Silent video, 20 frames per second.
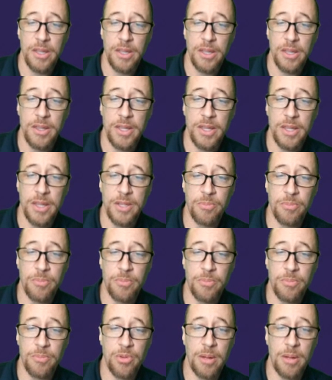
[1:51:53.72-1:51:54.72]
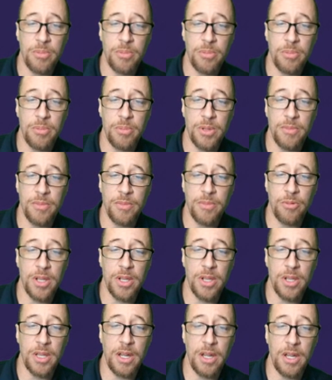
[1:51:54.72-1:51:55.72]
That's a problem. I would
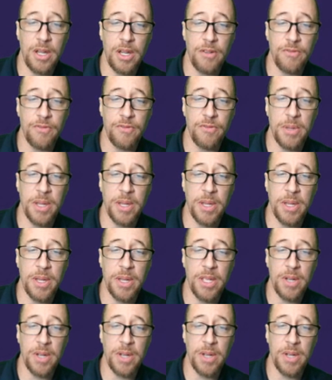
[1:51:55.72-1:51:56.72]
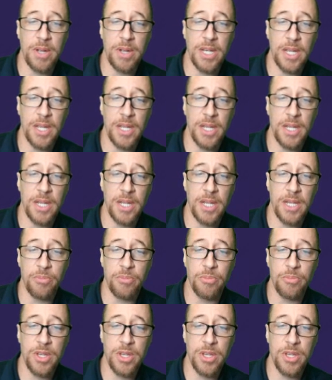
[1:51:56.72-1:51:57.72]
love to be able to get my knight here to
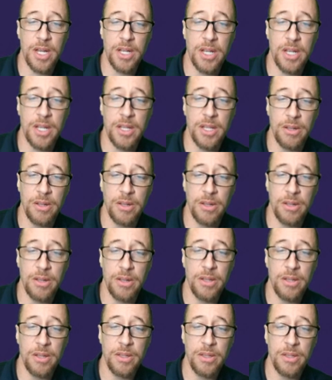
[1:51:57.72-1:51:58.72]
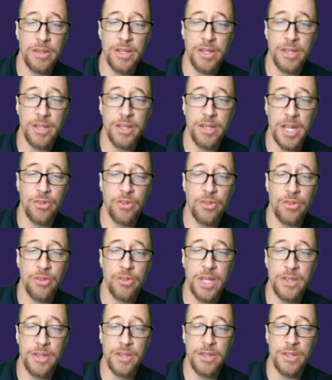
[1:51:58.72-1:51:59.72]
protect this knight
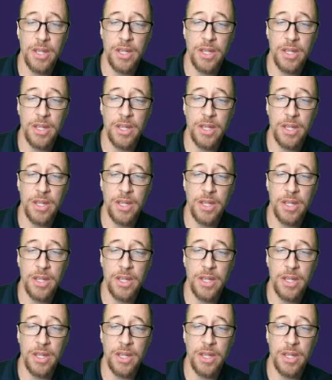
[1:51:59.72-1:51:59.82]
twice.